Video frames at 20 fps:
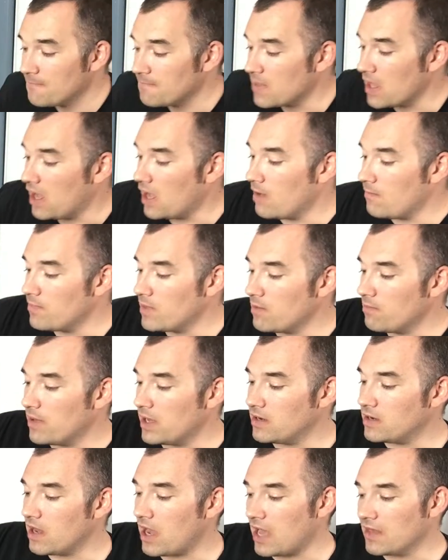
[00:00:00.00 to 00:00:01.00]

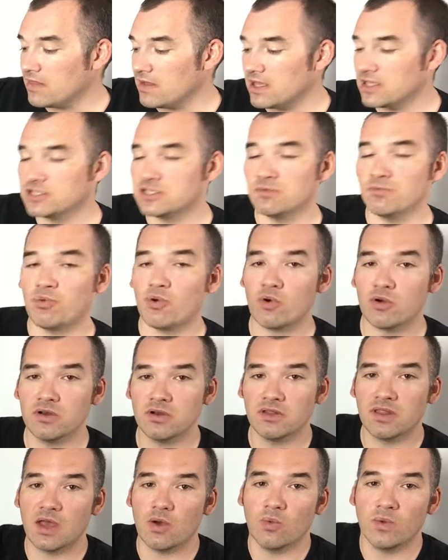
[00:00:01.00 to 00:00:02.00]
But I think it's
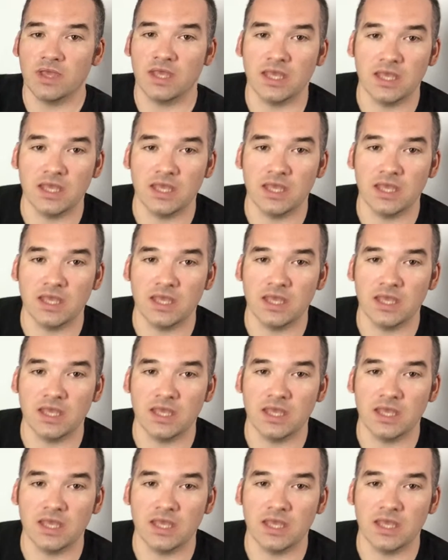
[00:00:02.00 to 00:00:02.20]
important that